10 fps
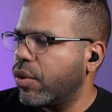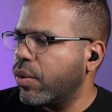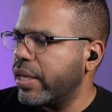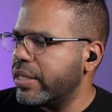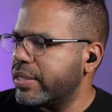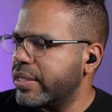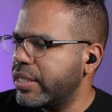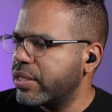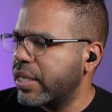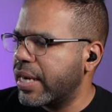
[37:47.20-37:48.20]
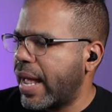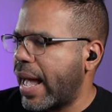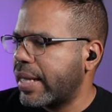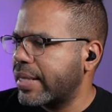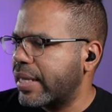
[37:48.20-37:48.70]
is this going to
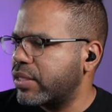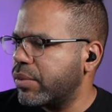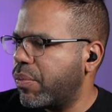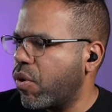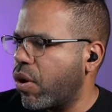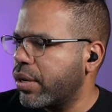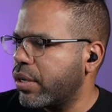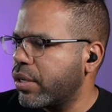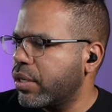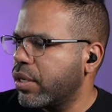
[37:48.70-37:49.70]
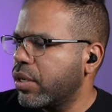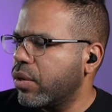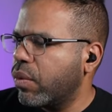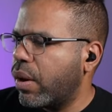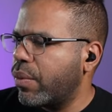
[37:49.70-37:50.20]
act as support?
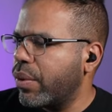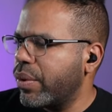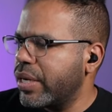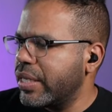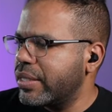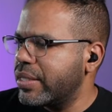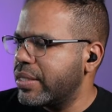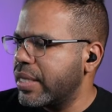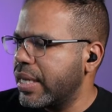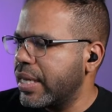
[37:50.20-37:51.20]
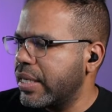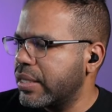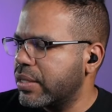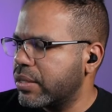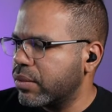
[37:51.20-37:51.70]
What we would need to see
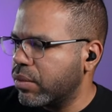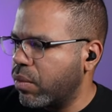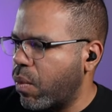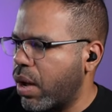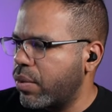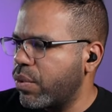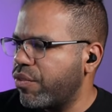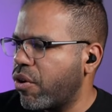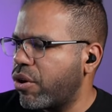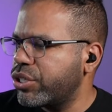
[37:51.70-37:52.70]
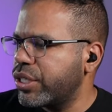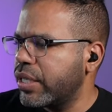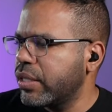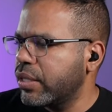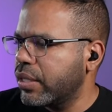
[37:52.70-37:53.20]
is one
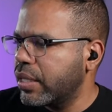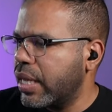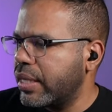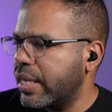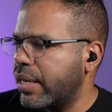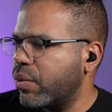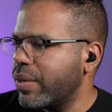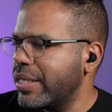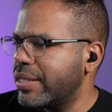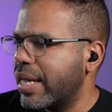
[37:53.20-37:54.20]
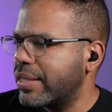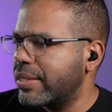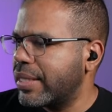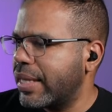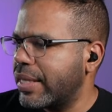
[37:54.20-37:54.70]
reversion and then a
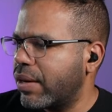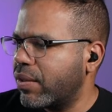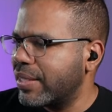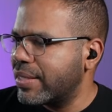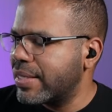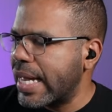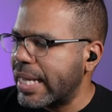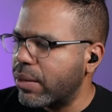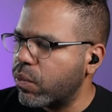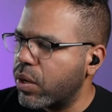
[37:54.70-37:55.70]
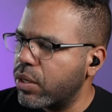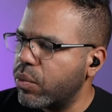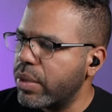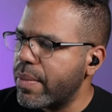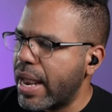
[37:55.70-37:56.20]
retest, and then on the second one
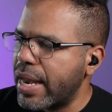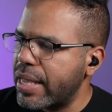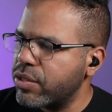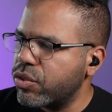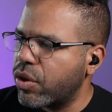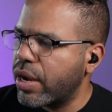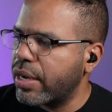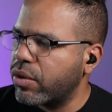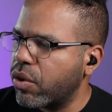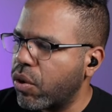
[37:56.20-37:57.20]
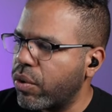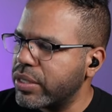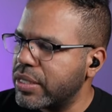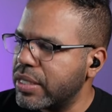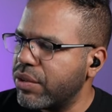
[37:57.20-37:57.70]
we might enter and go
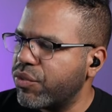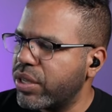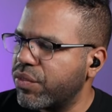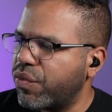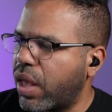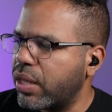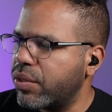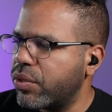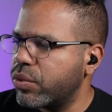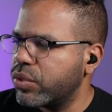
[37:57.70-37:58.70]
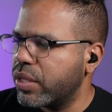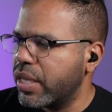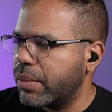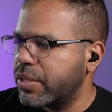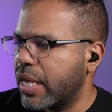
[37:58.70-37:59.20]
and see if we could follow through to
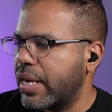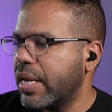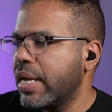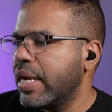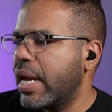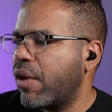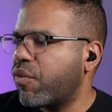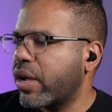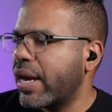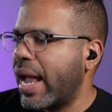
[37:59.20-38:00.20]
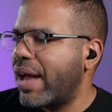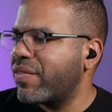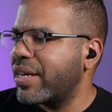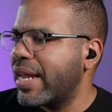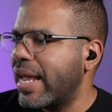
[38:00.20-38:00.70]
the upside. Now, if we're going to
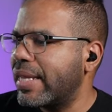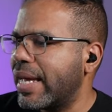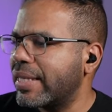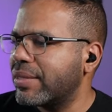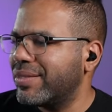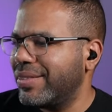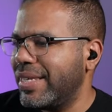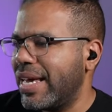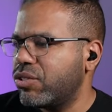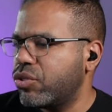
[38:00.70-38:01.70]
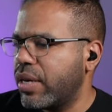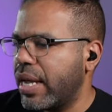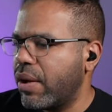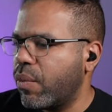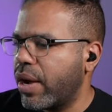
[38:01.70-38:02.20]
have a day like
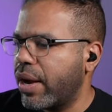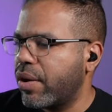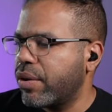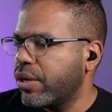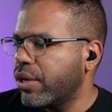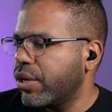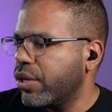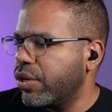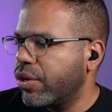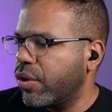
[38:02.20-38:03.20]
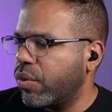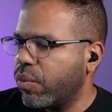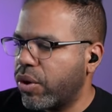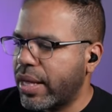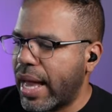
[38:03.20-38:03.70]
yesterday where
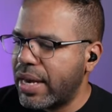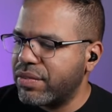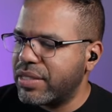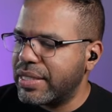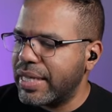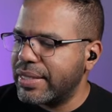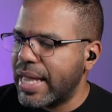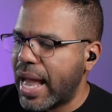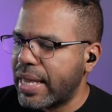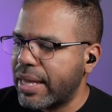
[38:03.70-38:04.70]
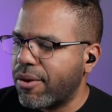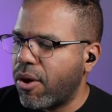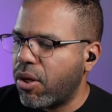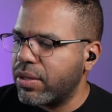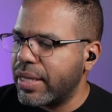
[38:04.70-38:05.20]
we're kind of zigzagging
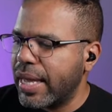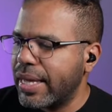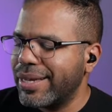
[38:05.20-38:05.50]
all day,